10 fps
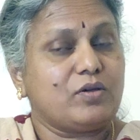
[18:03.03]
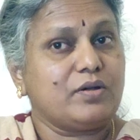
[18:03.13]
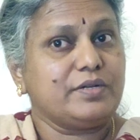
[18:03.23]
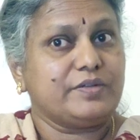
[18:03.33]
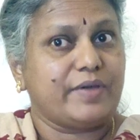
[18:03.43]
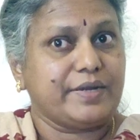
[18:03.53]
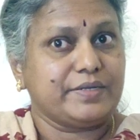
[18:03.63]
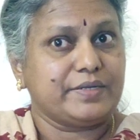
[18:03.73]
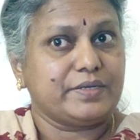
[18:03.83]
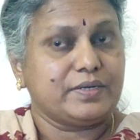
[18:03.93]
or
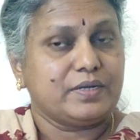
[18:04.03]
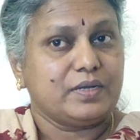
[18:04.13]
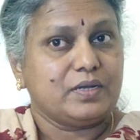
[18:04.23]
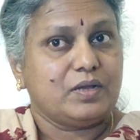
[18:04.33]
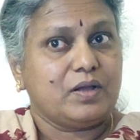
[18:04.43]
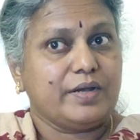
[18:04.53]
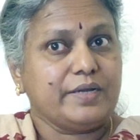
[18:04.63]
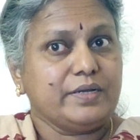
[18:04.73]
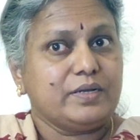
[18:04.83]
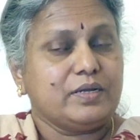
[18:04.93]
divided.
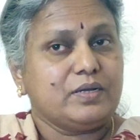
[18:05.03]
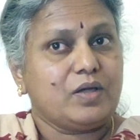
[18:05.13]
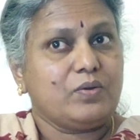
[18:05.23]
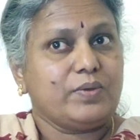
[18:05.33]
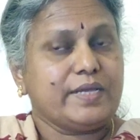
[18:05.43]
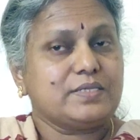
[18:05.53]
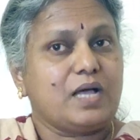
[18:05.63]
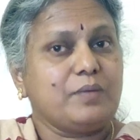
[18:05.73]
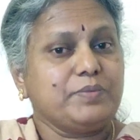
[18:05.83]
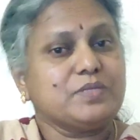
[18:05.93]
Alright. Now
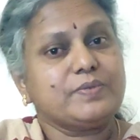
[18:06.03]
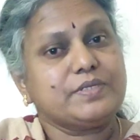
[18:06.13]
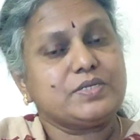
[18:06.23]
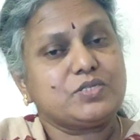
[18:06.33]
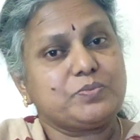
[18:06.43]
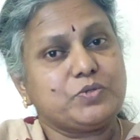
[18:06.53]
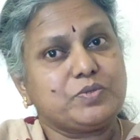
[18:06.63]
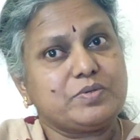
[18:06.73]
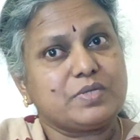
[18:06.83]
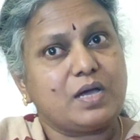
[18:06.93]
examples for
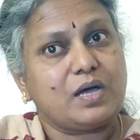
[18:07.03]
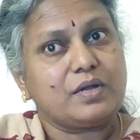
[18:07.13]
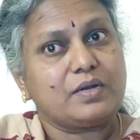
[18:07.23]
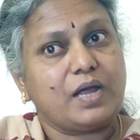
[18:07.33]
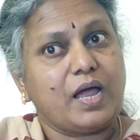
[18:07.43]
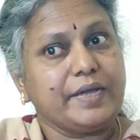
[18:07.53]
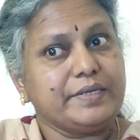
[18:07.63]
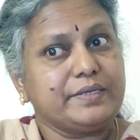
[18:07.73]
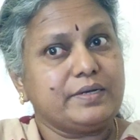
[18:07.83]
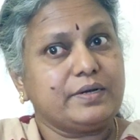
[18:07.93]
distributors are
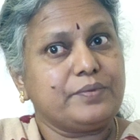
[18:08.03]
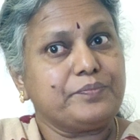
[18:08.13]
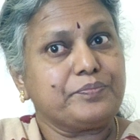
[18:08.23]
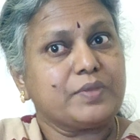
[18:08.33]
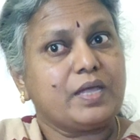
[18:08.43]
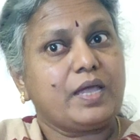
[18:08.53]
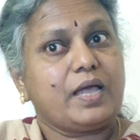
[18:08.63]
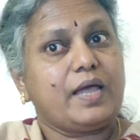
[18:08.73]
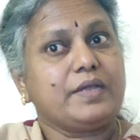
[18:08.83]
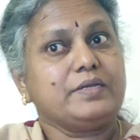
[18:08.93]
either
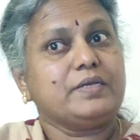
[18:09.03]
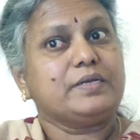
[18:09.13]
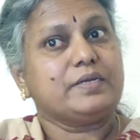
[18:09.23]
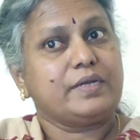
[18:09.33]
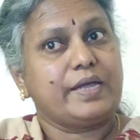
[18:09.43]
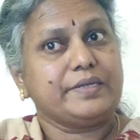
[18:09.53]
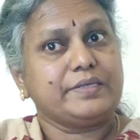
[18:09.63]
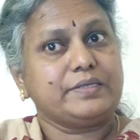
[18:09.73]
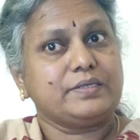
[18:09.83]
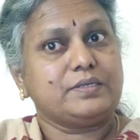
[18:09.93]
and
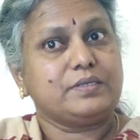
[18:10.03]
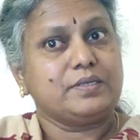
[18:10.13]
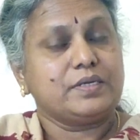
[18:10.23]
neither.